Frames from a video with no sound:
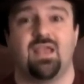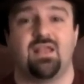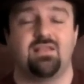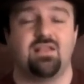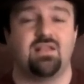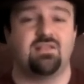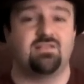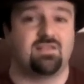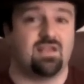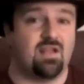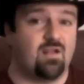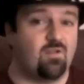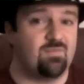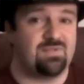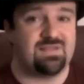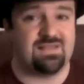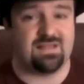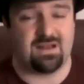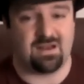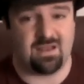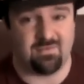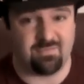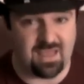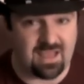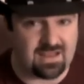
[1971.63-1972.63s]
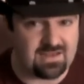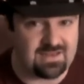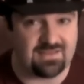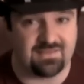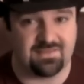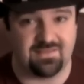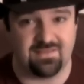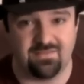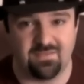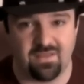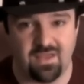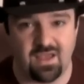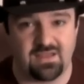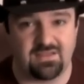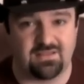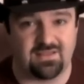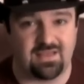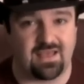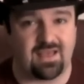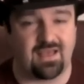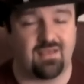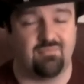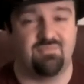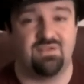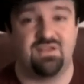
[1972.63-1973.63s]
and then tell me that I'm anything like
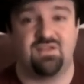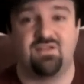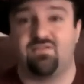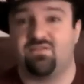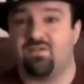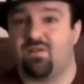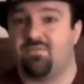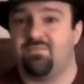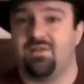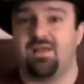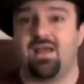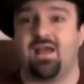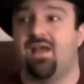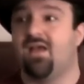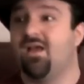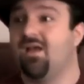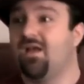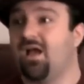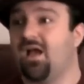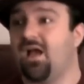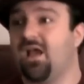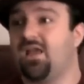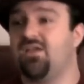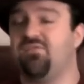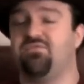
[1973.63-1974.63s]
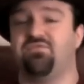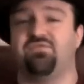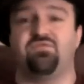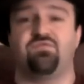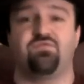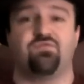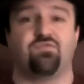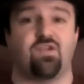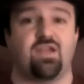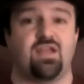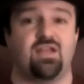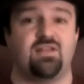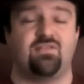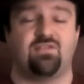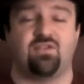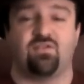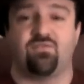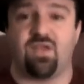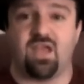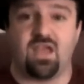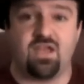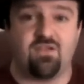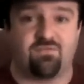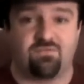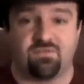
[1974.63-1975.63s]
that because I'm not. I have friends
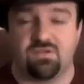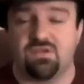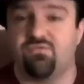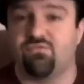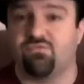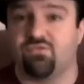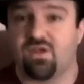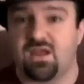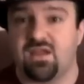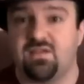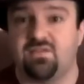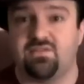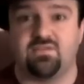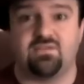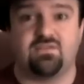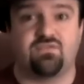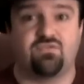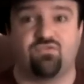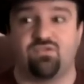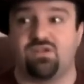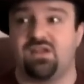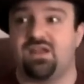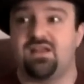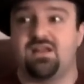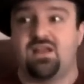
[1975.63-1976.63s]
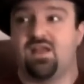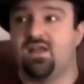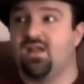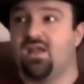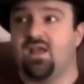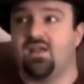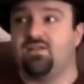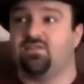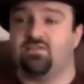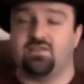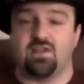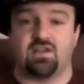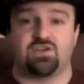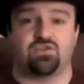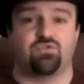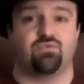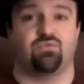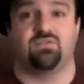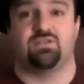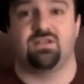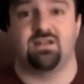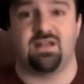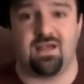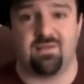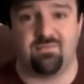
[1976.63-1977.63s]
of every race, creed, and
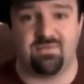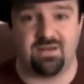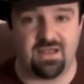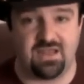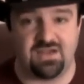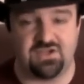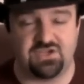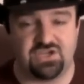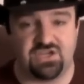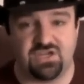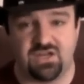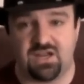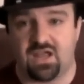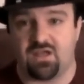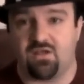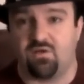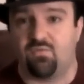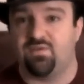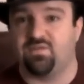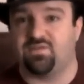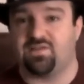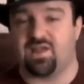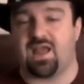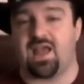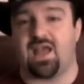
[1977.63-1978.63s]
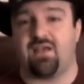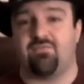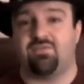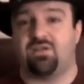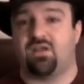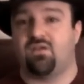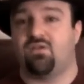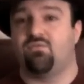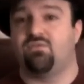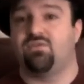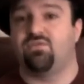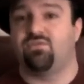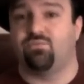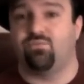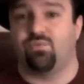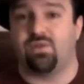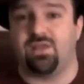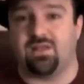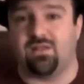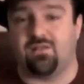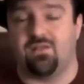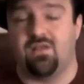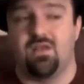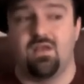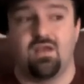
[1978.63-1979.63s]
sexual denomination. I always have and I always
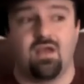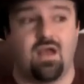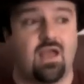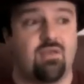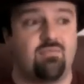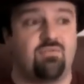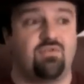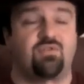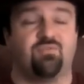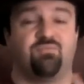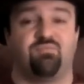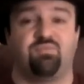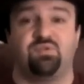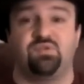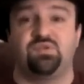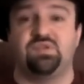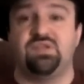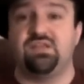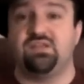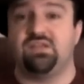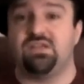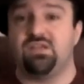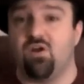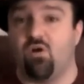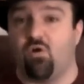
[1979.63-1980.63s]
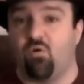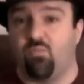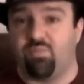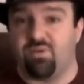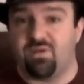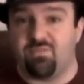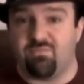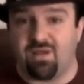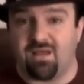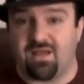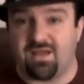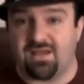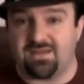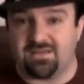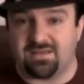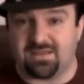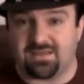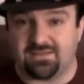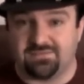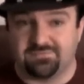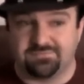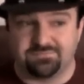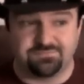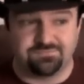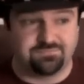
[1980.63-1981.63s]
will. I'm completely open
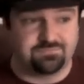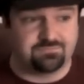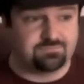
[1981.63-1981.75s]
minded.